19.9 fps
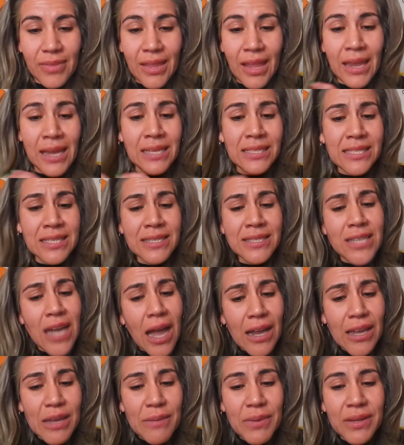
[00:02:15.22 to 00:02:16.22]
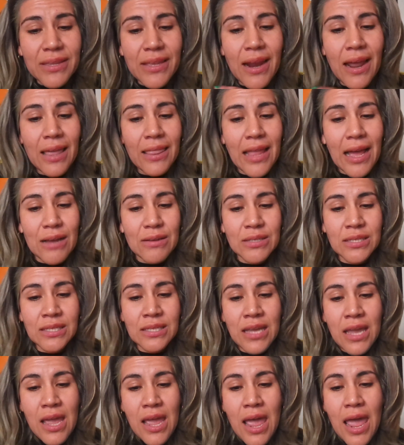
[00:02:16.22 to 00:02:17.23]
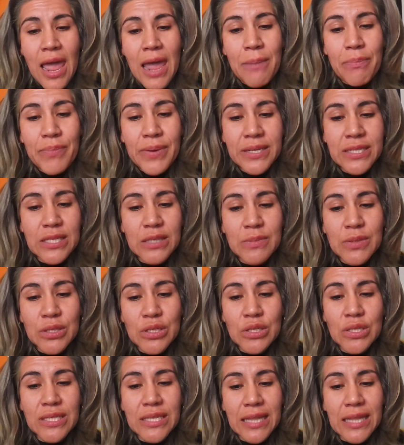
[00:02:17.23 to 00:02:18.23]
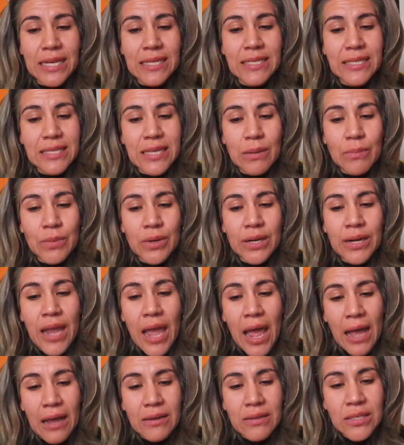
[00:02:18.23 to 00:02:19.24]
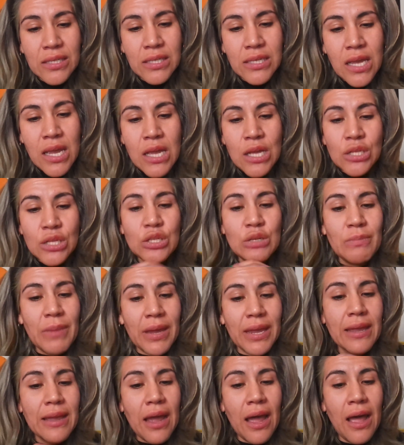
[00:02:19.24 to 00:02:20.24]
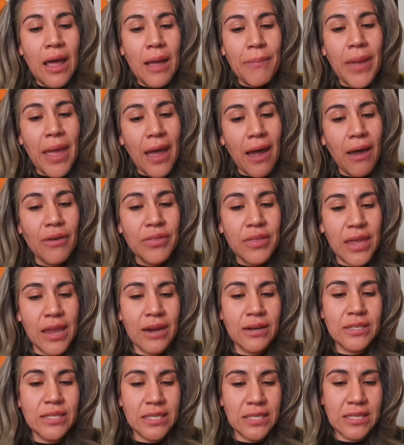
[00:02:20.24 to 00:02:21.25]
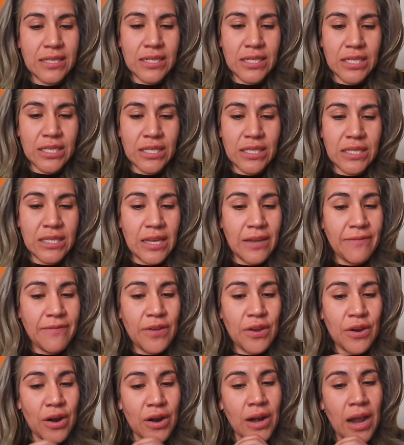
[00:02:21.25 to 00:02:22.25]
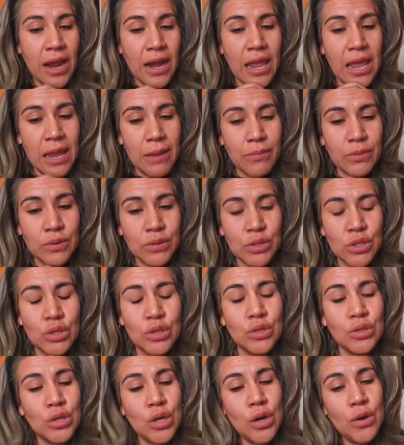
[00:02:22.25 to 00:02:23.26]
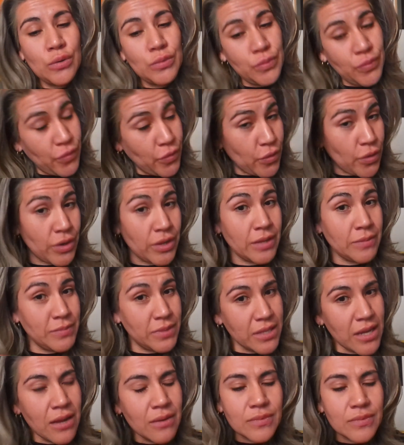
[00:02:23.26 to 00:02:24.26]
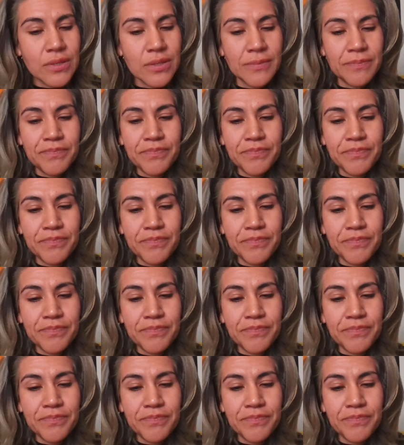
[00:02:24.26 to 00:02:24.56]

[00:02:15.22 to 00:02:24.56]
is a document that allows a principal to select someone else to make healthcare decisions if you are not able for themselves.